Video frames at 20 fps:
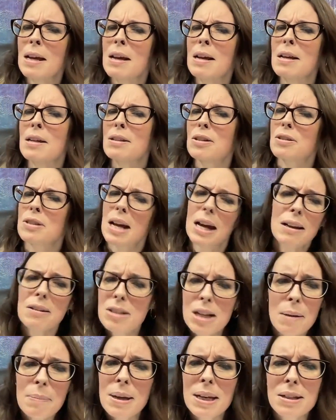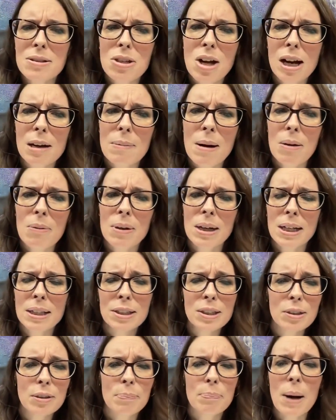just kind of come in and talk about what I
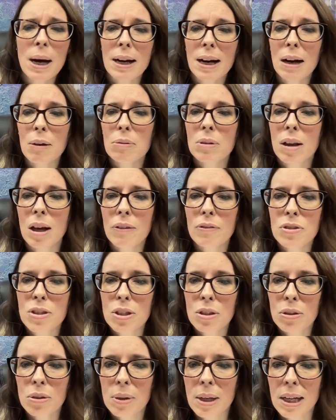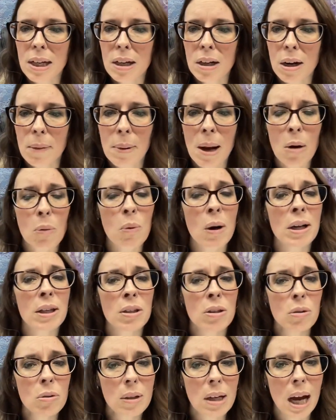do. But I would love to hear about what
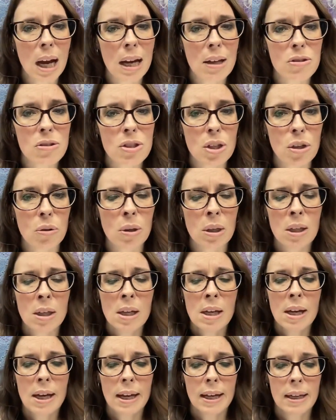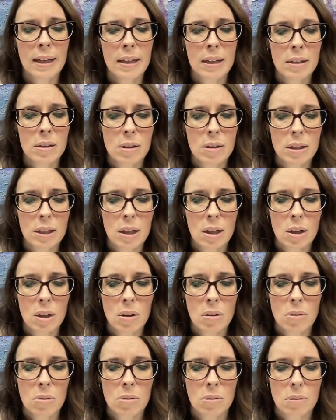you guys do. And,
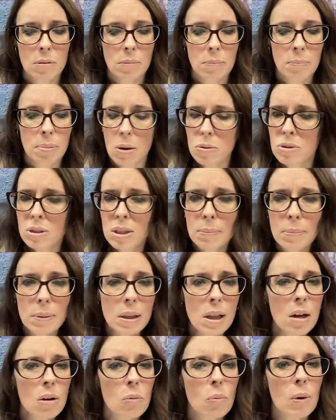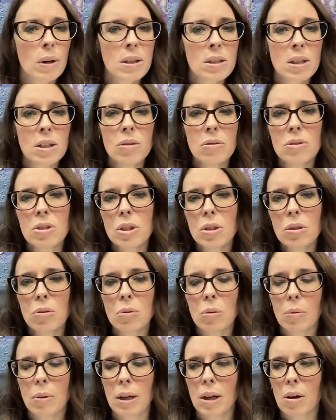post it below. What do you
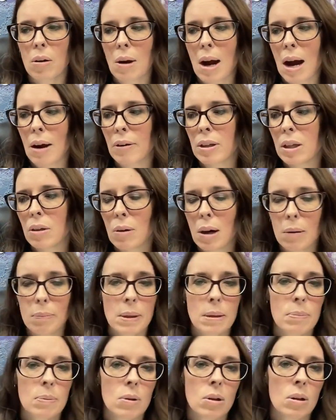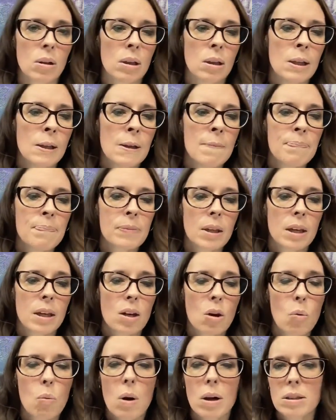do? How do you help people?
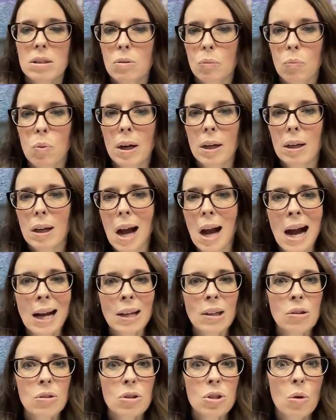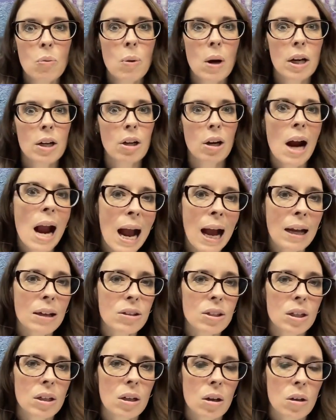What got you to where you're at,
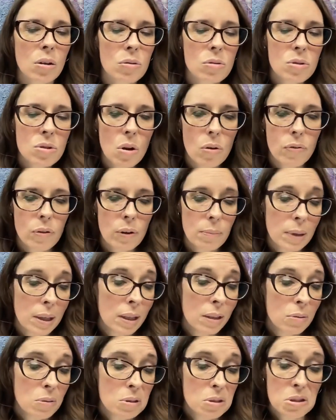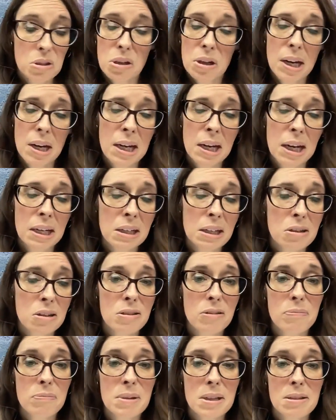So for me, it was 39 years
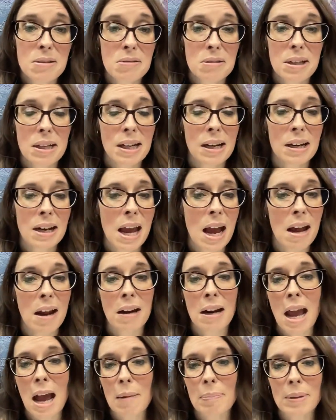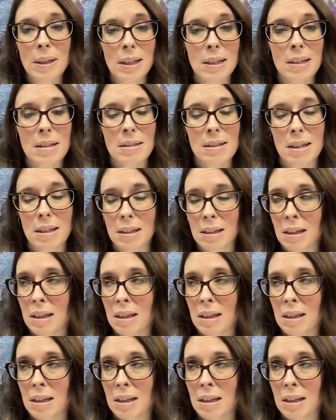of misery and unhappiness and